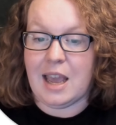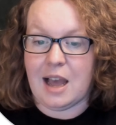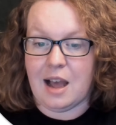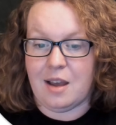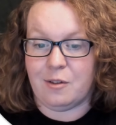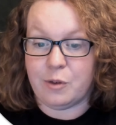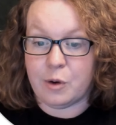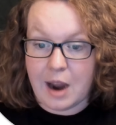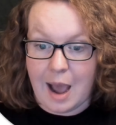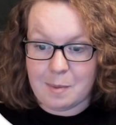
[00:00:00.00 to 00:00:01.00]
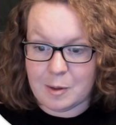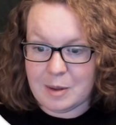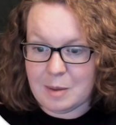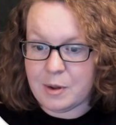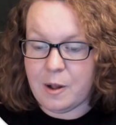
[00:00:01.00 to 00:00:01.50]
For Apple
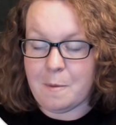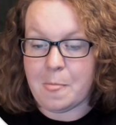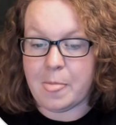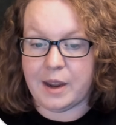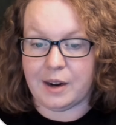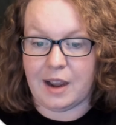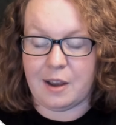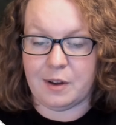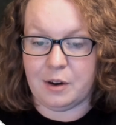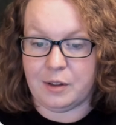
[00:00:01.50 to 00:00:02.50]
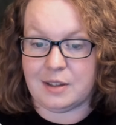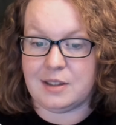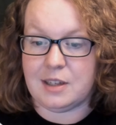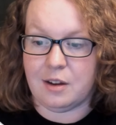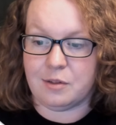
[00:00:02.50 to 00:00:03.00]
people, I found a list
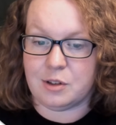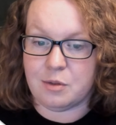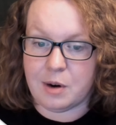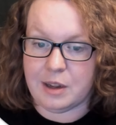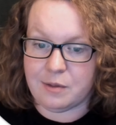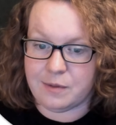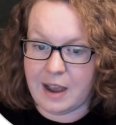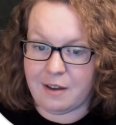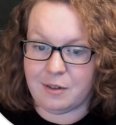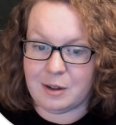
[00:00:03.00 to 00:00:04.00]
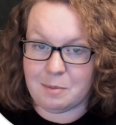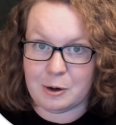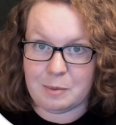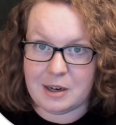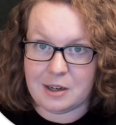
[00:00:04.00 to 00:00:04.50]
of 25 clipboard
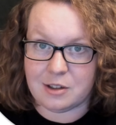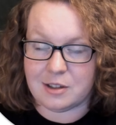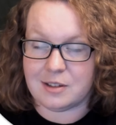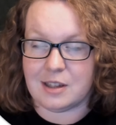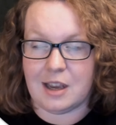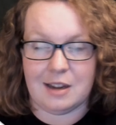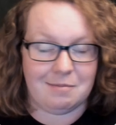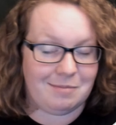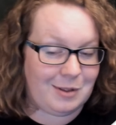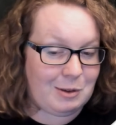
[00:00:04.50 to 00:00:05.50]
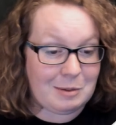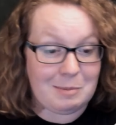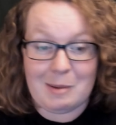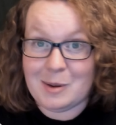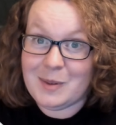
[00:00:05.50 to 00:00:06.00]
managers that you could
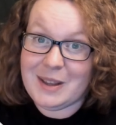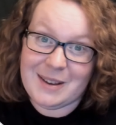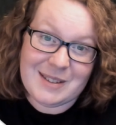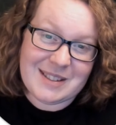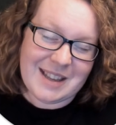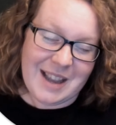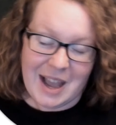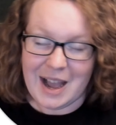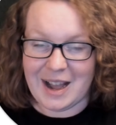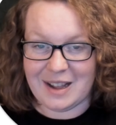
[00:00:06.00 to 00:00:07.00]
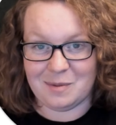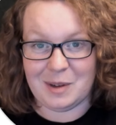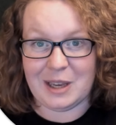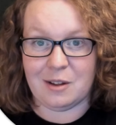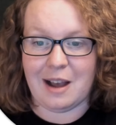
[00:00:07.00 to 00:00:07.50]
probably use, but
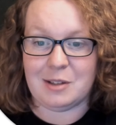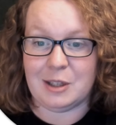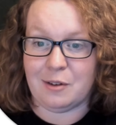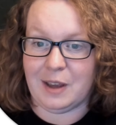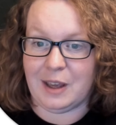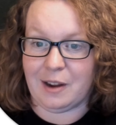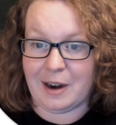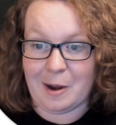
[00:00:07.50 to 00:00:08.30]
you'll have to go figure it out.